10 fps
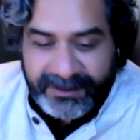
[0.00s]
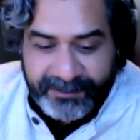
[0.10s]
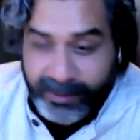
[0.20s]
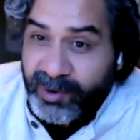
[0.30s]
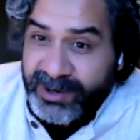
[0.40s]

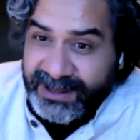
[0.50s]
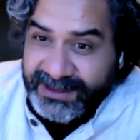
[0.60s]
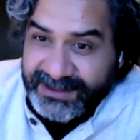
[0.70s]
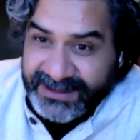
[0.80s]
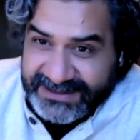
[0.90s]

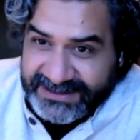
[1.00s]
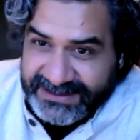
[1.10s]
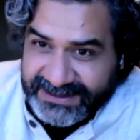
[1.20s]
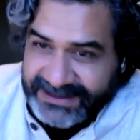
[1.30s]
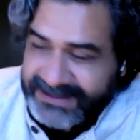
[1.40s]
promoting this
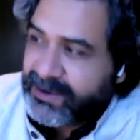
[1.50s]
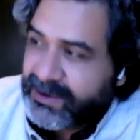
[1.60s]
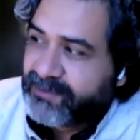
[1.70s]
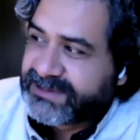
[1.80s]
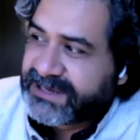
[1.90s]

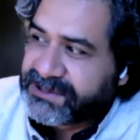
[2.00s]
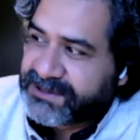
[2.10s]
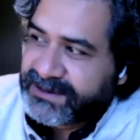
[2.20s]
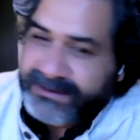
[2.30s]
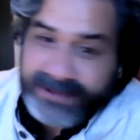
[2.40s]

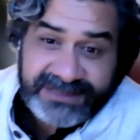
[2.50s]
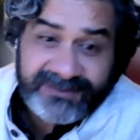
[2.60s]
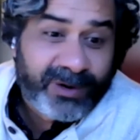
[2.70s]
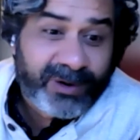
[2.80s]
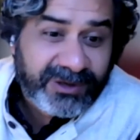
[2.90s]
conversation.
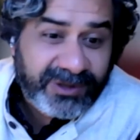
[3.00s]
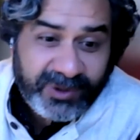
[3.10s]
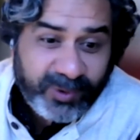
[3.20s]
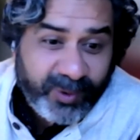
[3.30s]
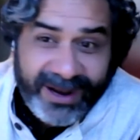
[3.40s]
That's one
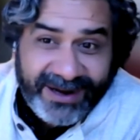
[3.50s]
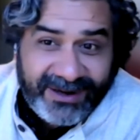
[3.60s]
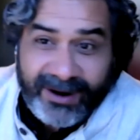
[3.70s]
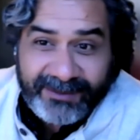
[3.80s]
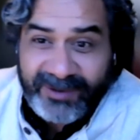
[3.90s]
you and I
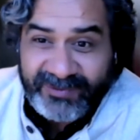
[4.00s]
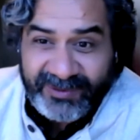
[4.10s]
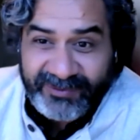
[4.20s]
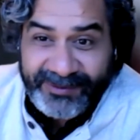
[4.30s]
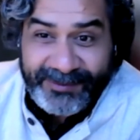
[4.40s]
talked about
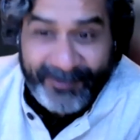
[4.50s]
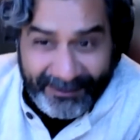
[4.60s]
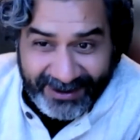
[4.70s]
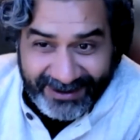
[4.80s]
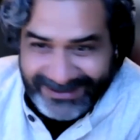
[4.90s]
when we were
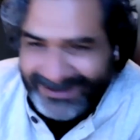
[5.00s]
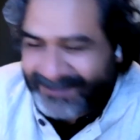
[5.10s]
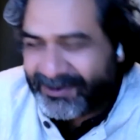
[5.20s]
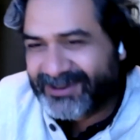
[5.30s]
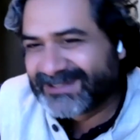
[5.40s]
prepping
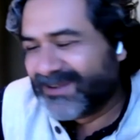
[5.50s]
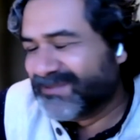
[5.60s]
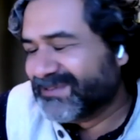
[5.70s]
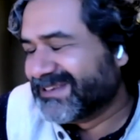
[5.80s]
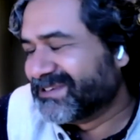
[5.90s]
about this
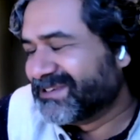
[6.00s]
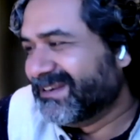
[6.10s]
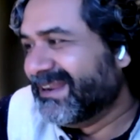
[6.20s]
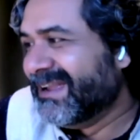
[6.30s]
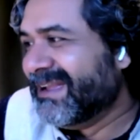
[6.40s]
conversation,
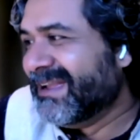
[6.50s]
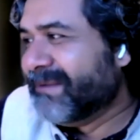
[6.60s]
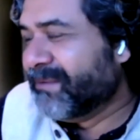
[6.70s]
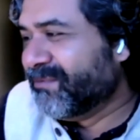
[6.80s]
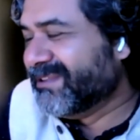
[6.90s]

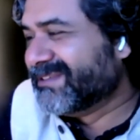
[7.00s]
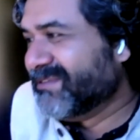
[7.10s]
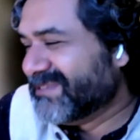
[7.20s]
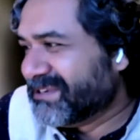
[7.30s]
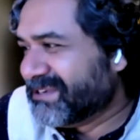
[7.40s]
prepping for this
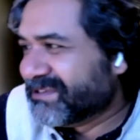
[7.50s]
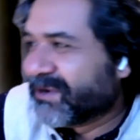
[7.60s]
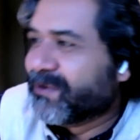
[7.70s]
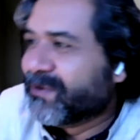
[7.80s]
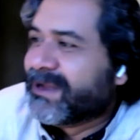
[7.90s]
conversation.
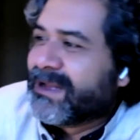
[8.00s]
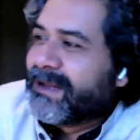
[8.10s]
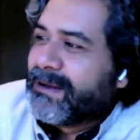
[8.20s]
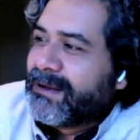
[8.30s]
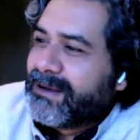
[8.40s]
So
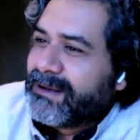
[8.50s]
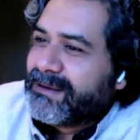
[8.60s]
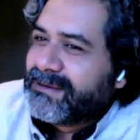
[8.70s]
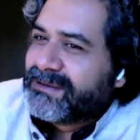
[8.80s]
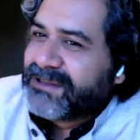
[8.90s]

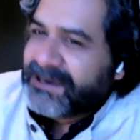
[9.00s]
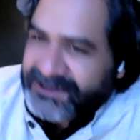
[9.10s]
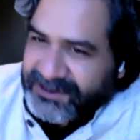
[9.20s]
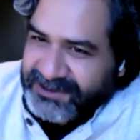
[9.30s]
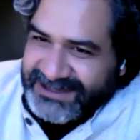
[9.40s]
the
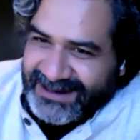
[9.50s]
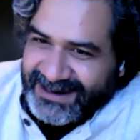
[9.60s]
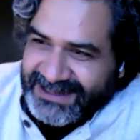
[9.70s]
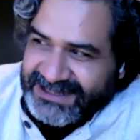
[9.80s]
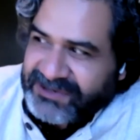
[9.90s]
resources are
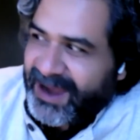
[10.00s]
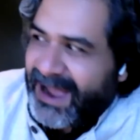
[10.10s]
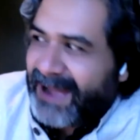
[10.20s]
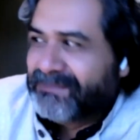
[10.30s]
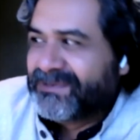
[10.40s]
getting
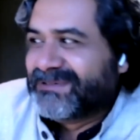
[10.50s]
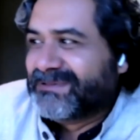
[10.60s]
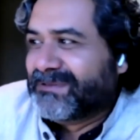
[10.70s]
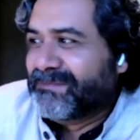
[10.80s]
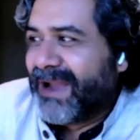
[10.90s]
strapped.
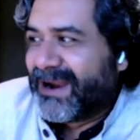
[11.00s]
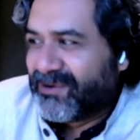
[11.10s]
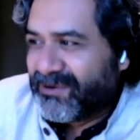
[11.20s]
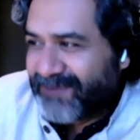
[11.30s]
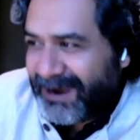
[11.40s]

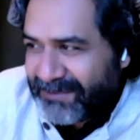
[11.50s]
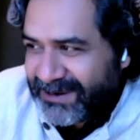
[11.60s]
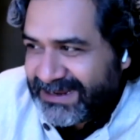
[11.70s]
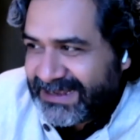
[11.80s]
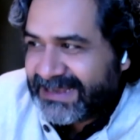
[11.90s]
Macro
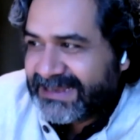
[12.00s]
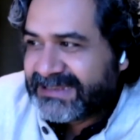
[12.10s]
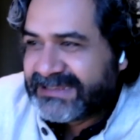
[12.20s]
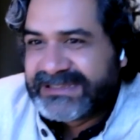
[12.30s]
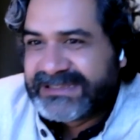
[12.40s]
environment
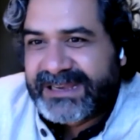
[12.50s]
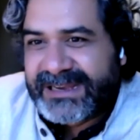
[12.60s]
is